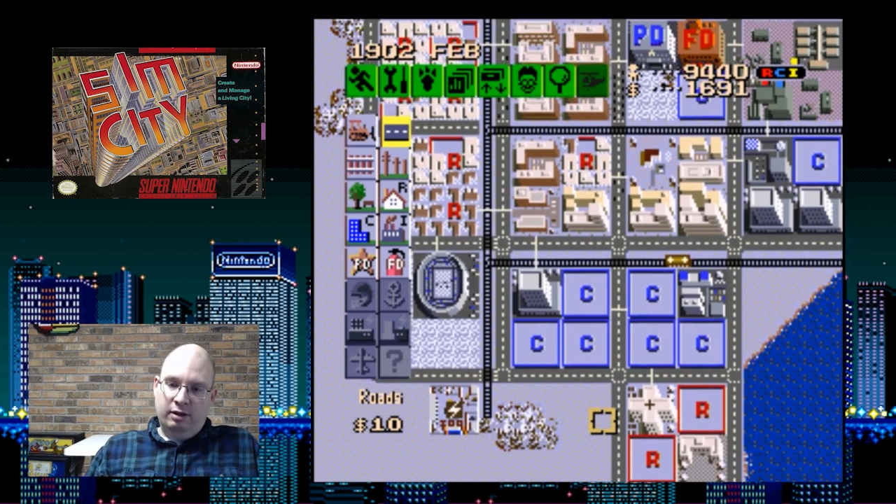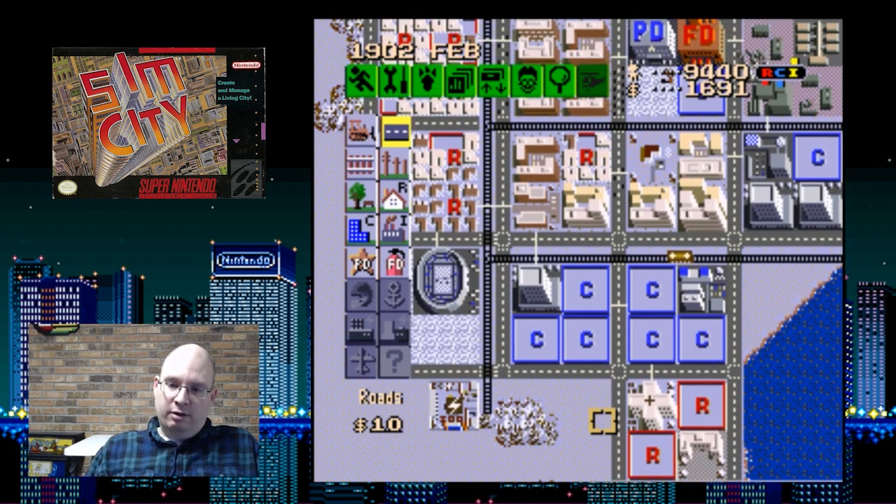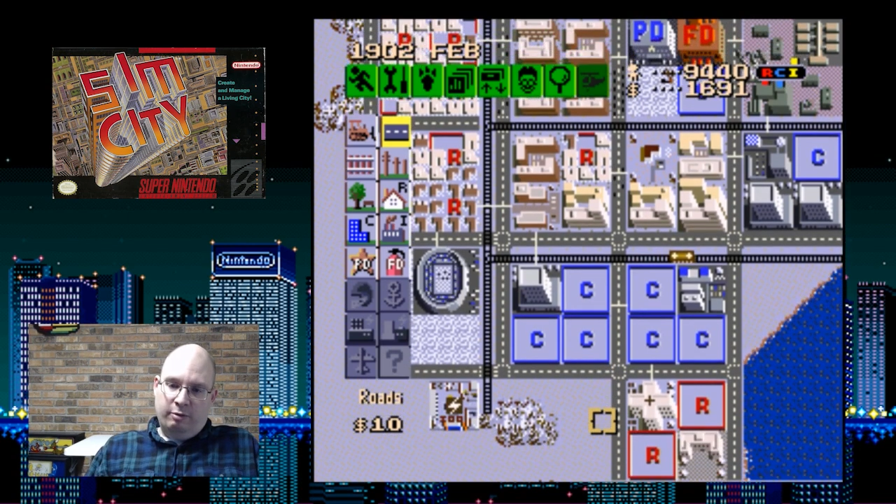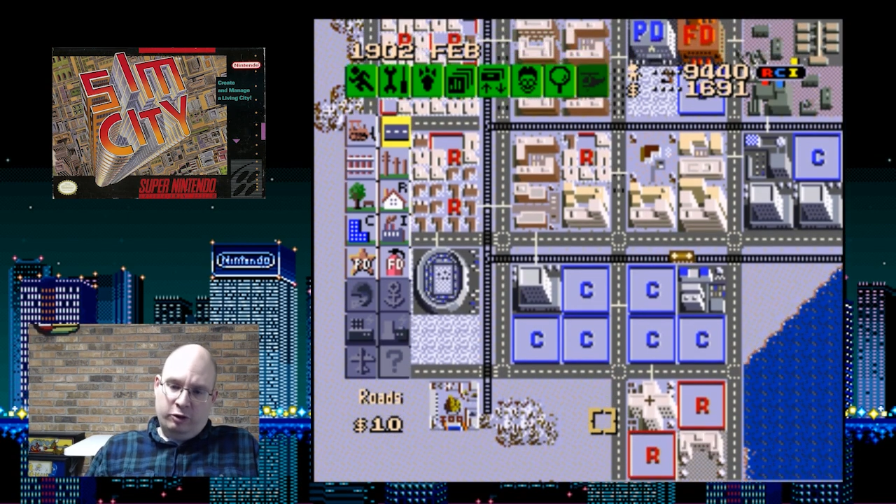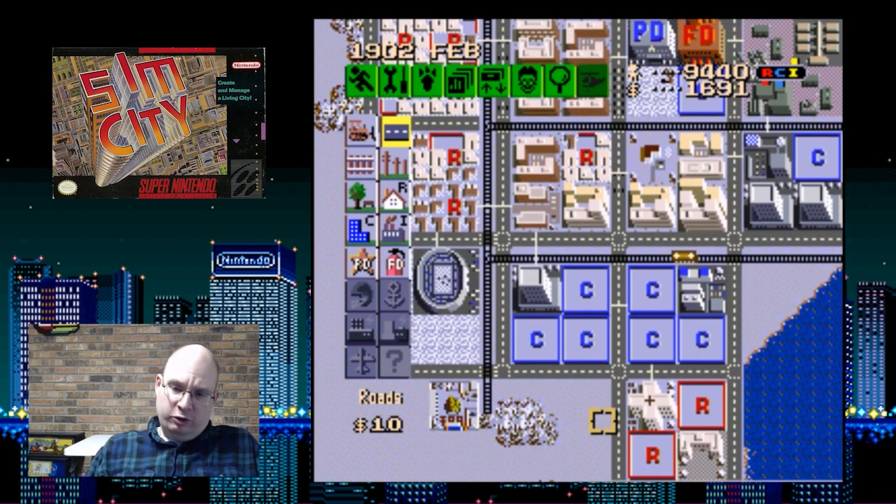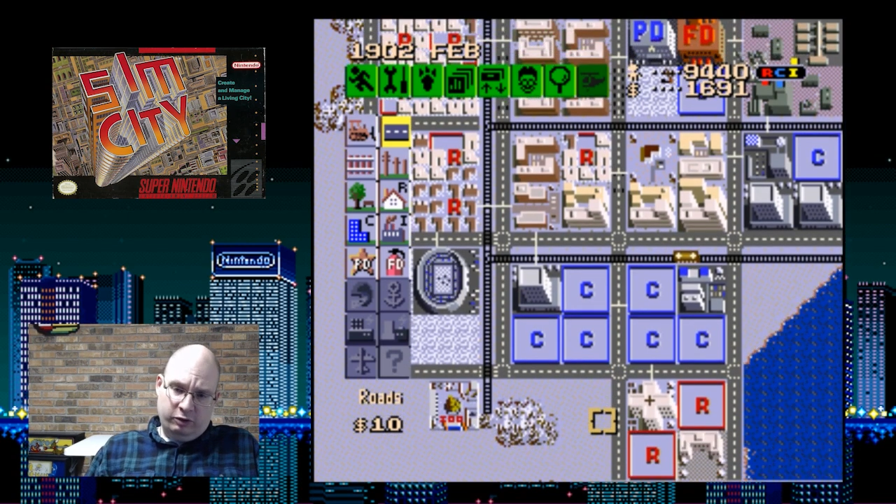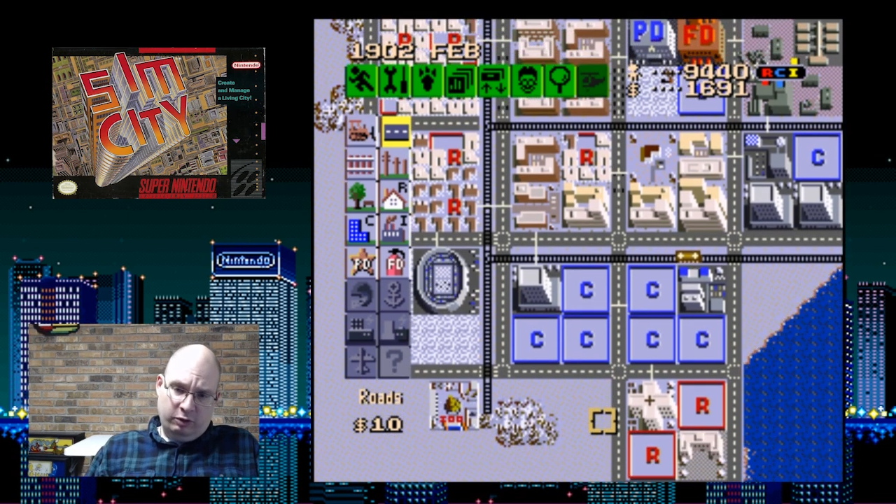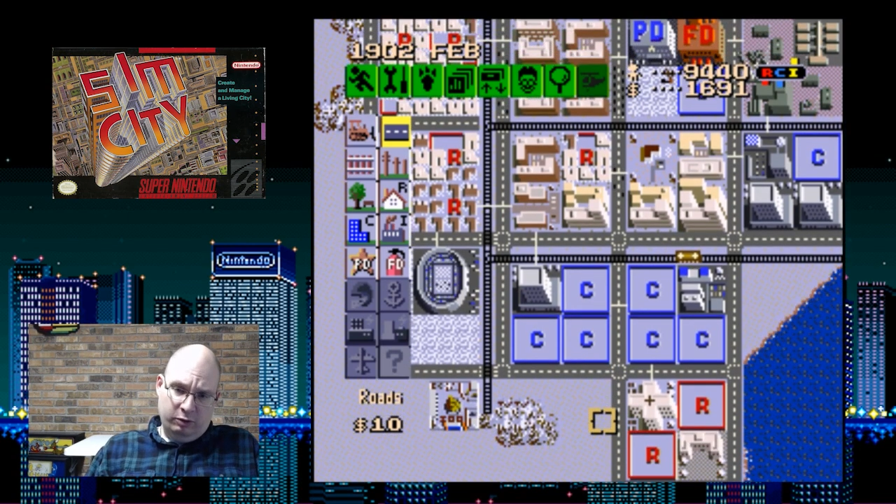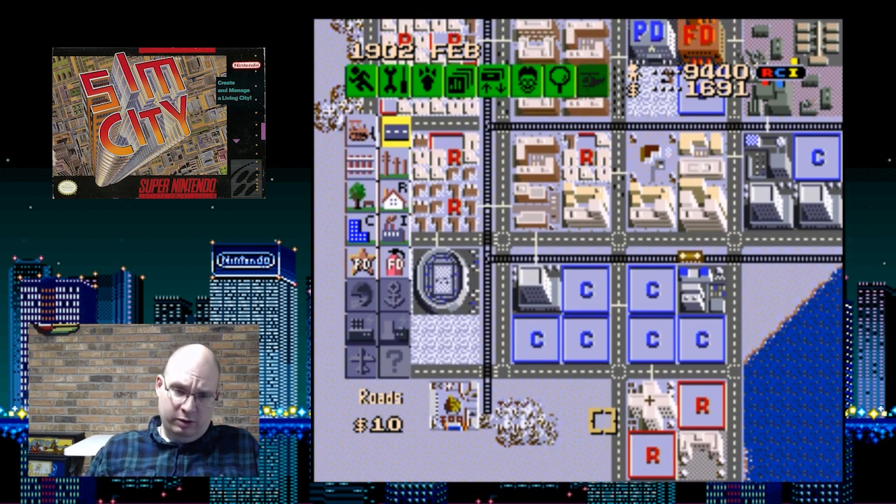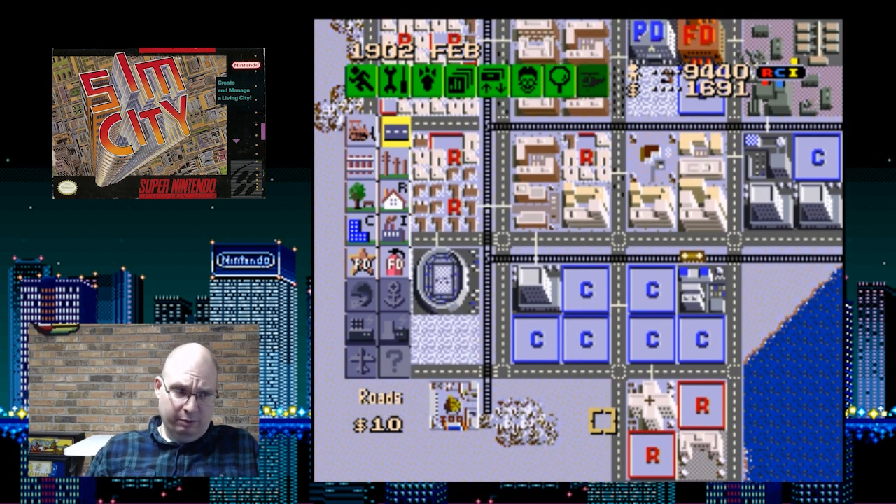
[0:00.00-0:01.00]
commercial
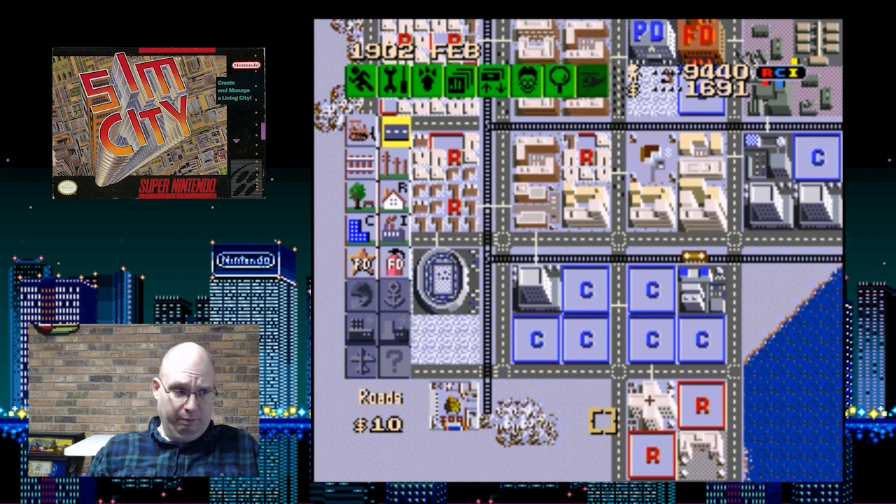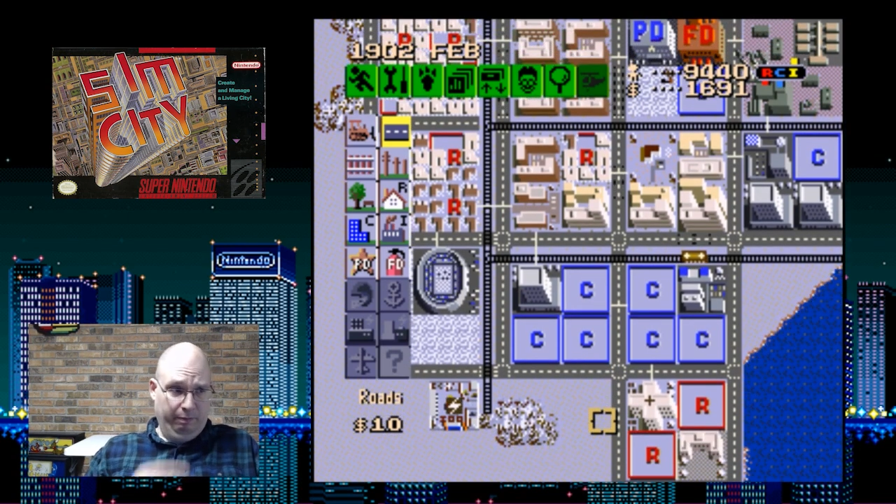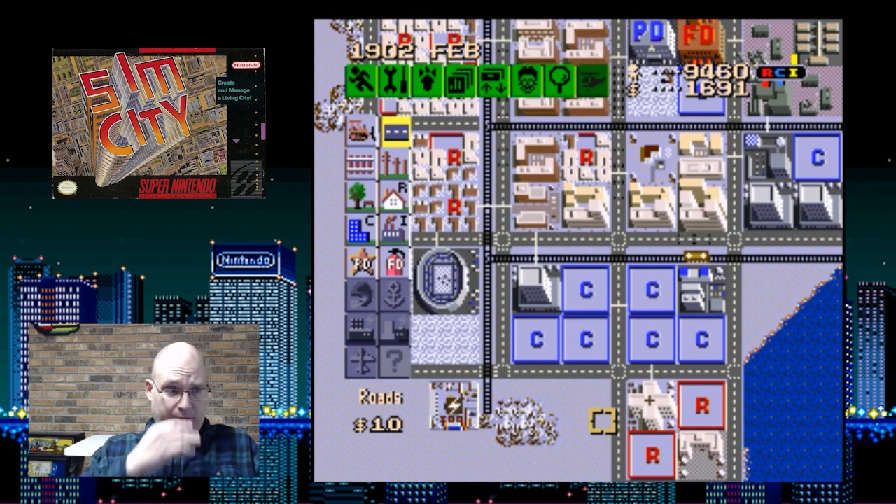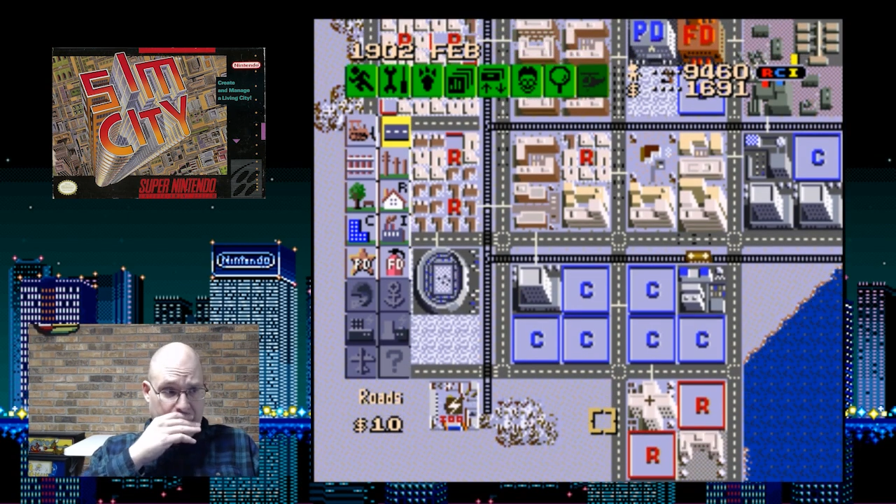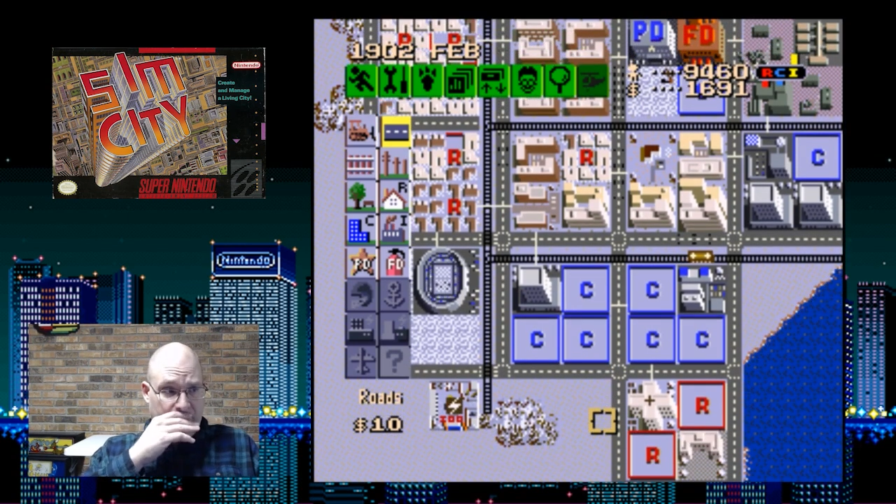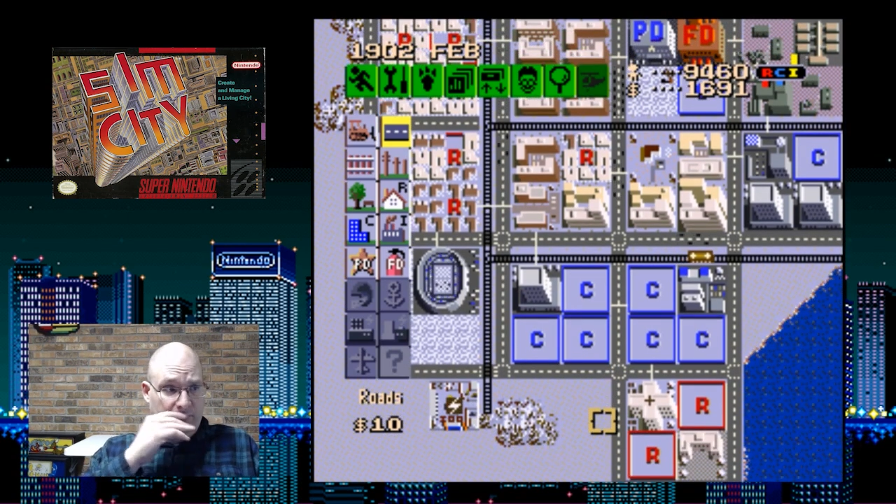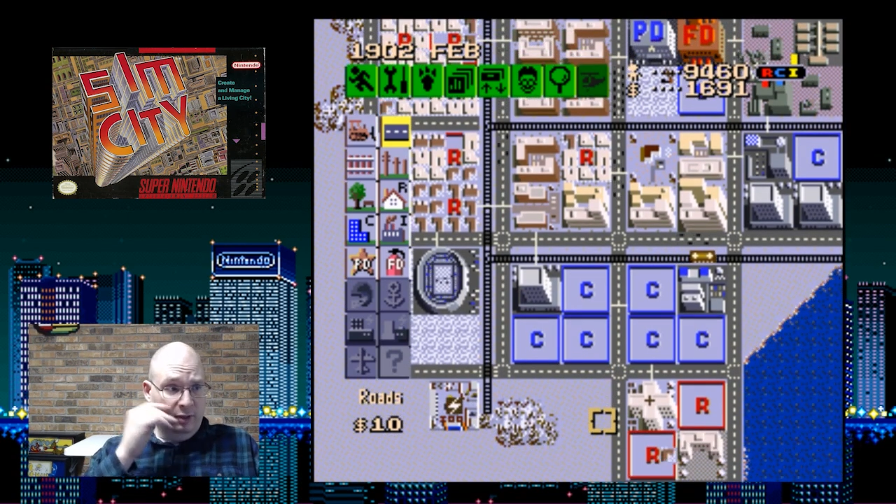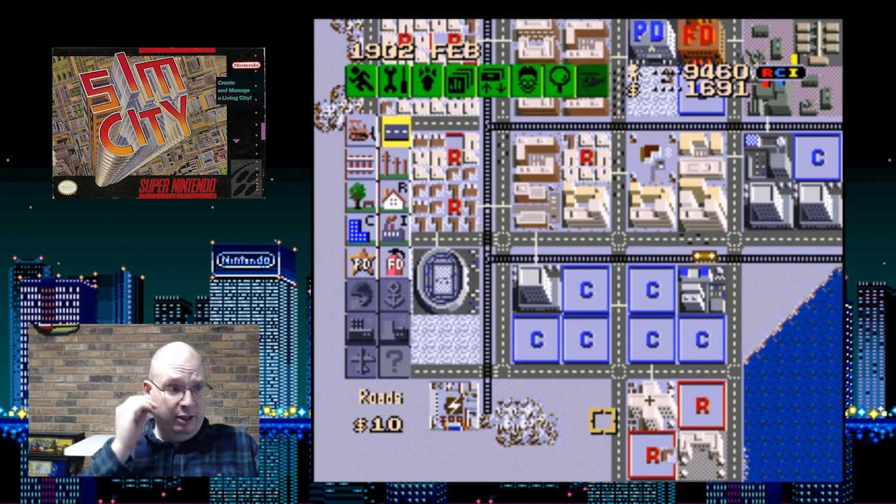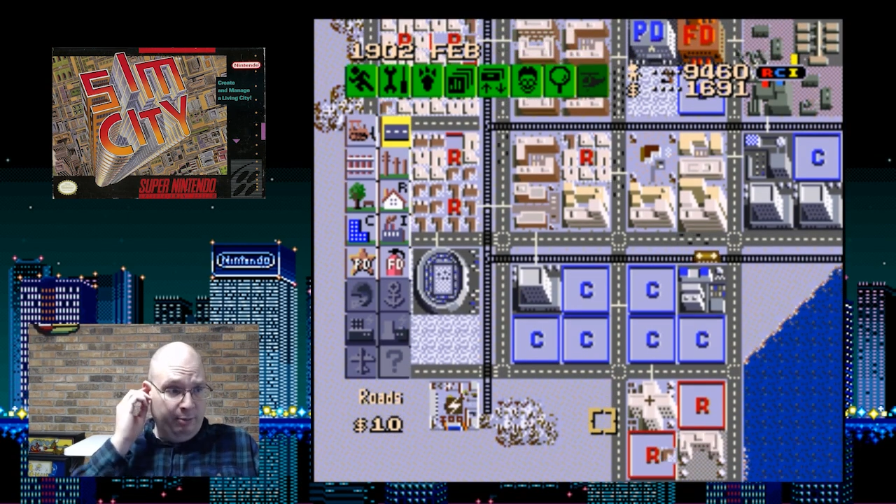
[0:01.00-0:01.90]
zones to